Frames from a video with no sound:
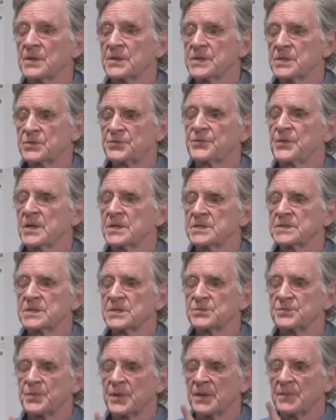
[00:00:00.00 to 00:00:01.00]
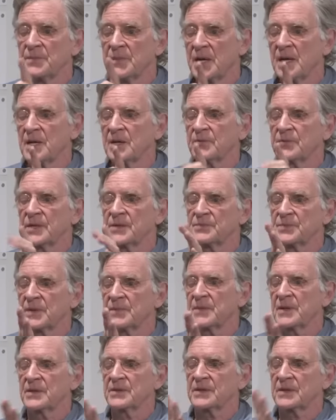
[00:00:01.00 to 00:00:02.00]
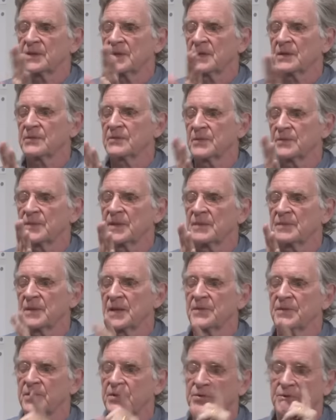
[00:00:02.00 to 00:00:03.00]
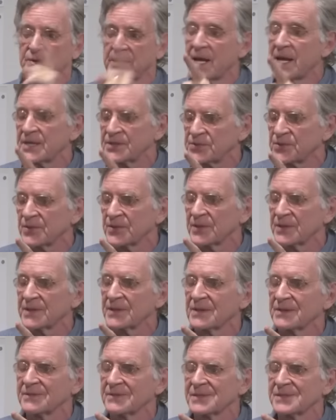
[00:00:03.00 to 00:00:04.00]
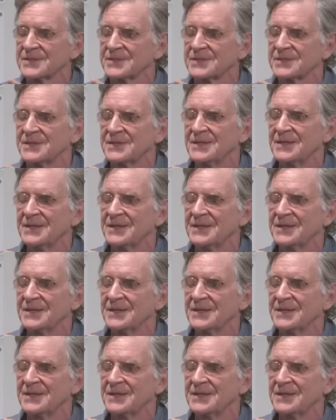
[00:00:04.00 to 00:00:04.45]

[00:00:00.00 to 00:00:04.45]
this, friends, is Brahma, great Brahma, the conqueror, blah, blah, the creator, in other words.